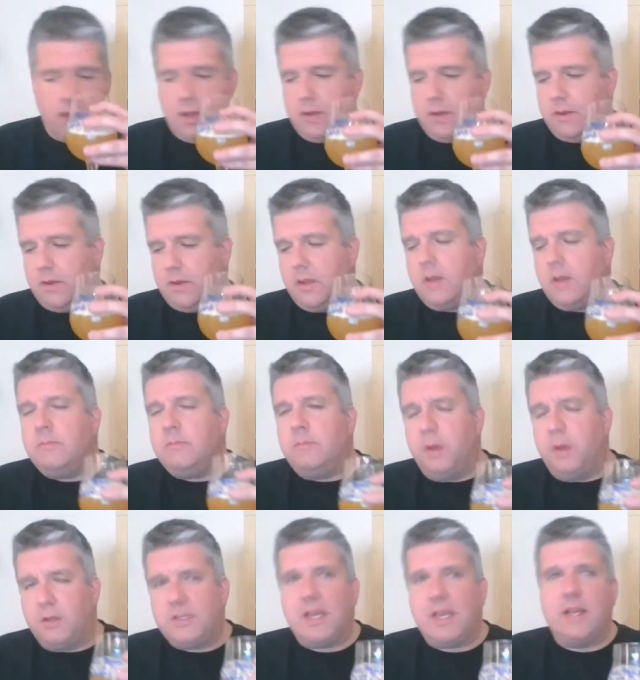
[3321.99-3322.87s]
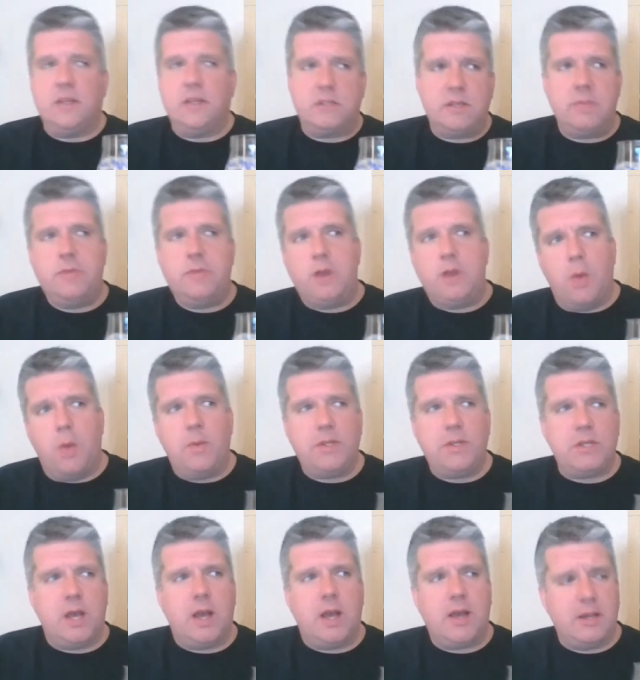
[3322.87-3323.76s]
And Mosaic and Simcoe,
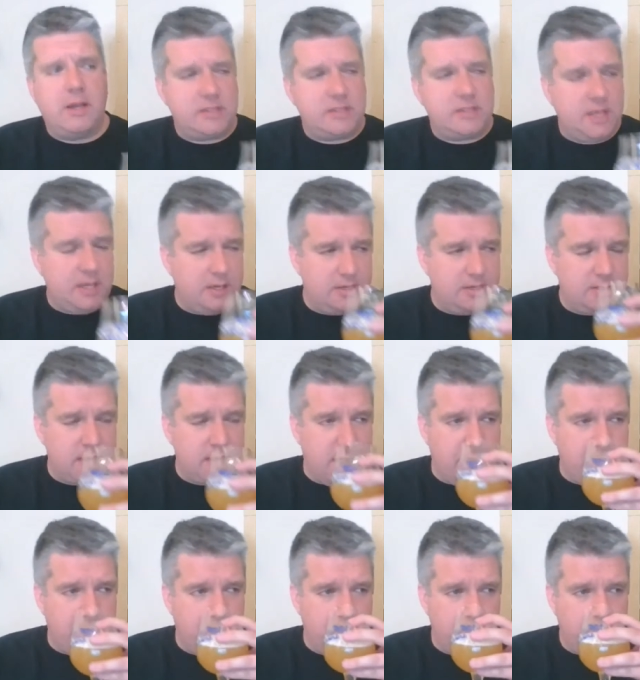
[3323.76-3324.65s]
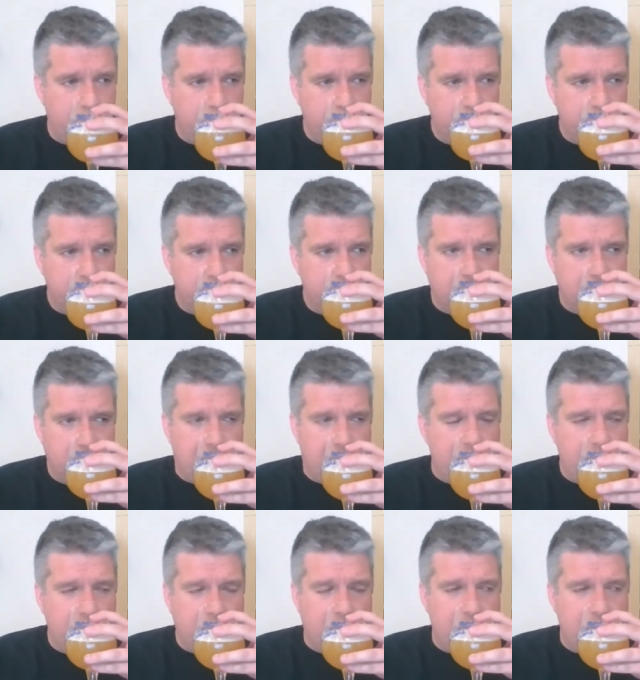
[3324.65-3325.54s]
which are kind of seen as that, but
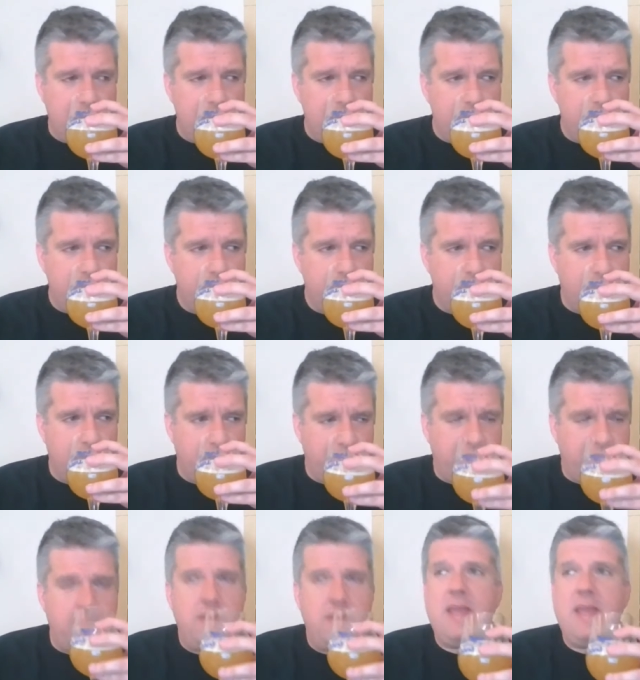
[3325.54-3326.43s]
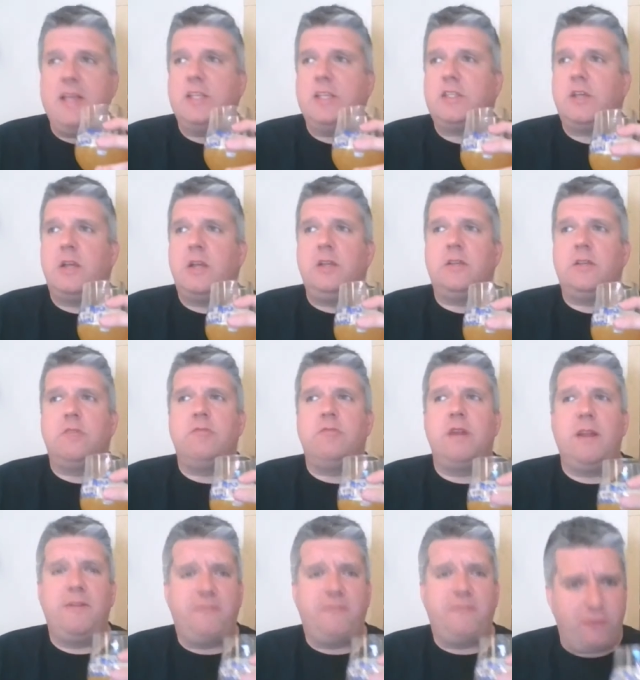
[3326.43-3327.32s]
I don't get it. For me, it's a
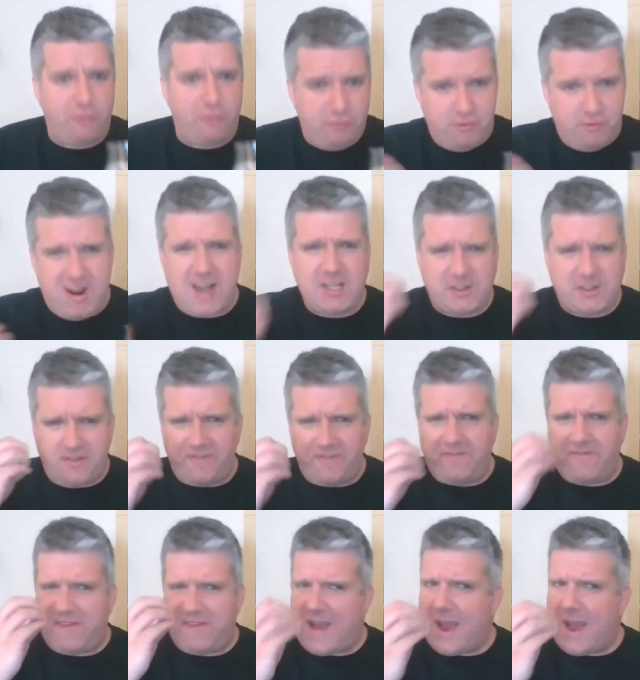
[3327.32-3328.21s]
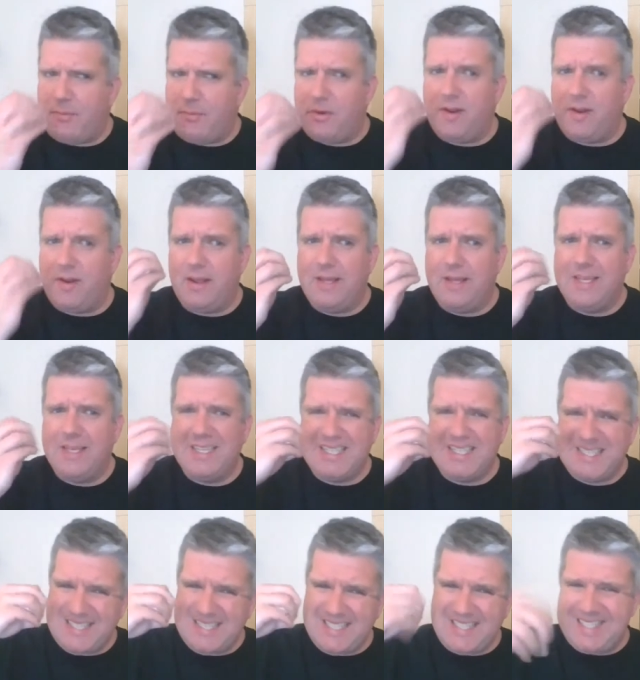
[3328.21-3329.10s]
really fresh and vibrant,
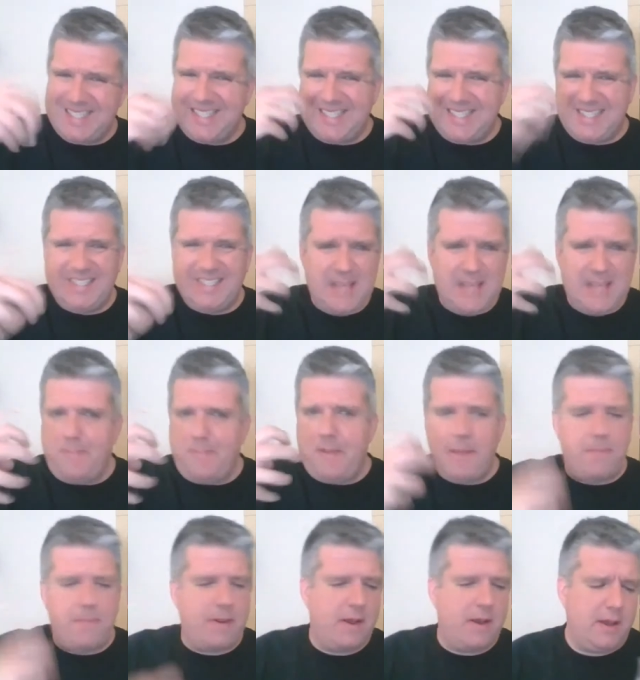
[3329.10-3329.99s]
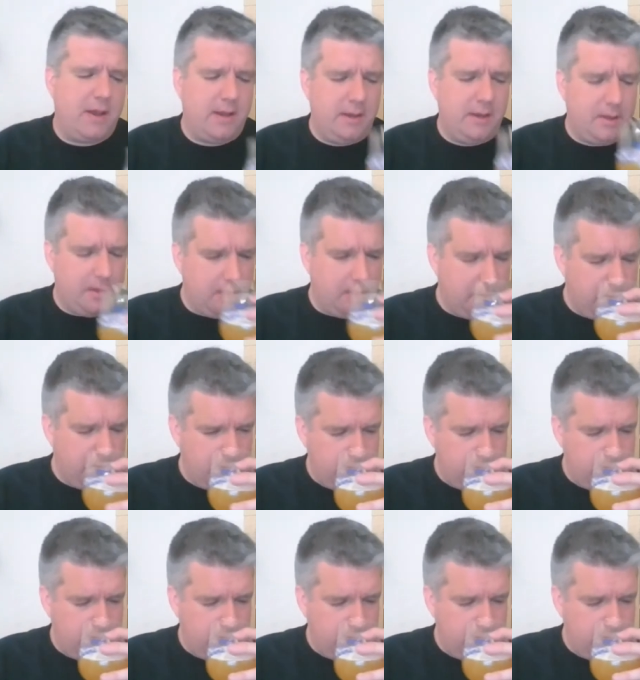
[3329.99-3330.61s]
zippy pine.